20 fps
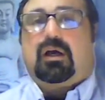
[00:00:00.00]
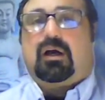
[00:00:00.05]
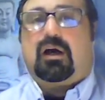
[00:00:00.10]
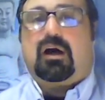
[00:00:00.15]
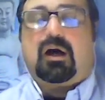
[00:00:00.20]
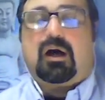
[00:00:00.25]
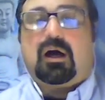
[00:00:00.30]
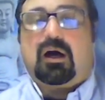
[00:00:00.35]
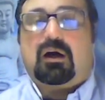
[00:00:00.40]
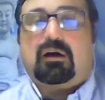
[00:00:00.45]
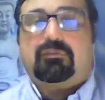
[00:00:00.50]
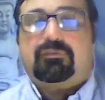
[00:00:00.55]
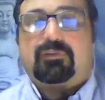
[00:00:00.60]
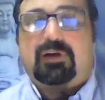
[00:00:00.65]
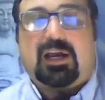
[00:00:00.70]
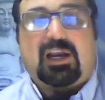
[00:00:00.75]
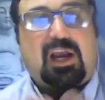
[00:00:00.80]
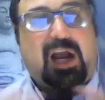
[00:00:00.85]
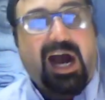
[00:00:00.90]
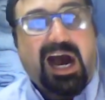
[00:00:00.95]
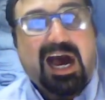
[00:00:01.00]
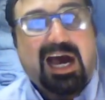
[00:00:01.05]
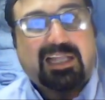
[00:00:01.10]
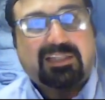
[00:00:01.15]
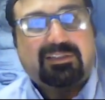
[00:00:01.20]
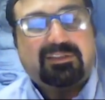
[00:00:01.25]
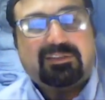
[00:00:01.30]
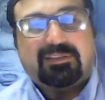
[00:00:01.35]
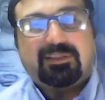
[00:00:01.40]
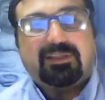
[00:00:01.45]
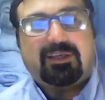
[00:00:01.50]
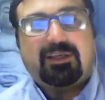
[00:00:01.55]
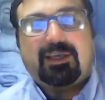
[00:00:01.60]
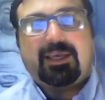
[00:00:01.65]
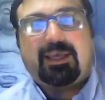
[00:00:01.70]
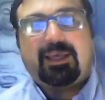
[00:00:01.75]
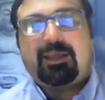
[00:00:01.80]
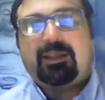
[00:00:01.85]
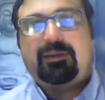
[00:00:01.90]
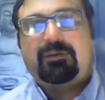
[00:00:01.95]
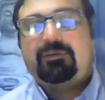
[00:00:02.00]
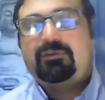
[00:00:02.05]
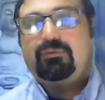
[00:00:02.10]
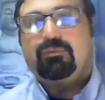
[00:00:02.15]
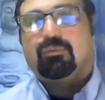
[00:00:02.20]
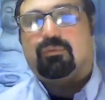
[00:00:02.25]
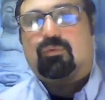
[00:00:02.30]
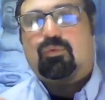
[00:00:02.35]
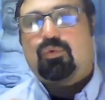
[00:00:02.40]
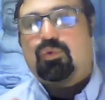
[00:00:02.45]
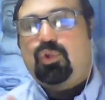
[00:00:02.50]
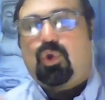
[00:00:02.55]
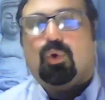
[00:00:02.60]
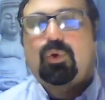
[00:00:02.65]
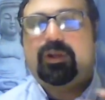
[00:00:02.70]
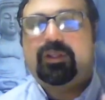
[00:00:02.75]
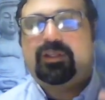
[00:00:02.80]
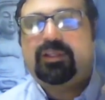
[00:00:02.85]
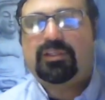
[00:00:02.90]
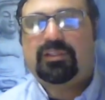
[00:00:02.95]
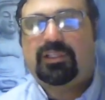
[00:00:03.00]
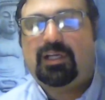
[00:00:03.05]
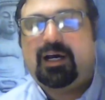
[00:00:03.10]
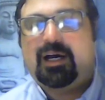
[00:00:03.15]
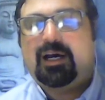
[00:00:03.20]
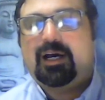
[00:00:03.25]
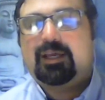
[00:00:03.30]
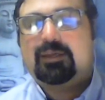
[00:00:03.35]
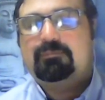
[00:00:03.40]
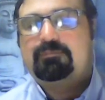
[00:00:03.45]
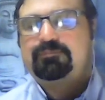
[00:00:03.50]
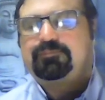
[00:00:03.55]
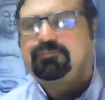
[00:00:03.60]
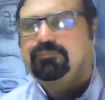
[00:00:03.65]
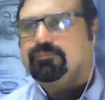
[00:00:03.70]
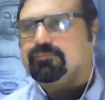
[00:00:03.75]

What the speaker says: of a god. And during this time,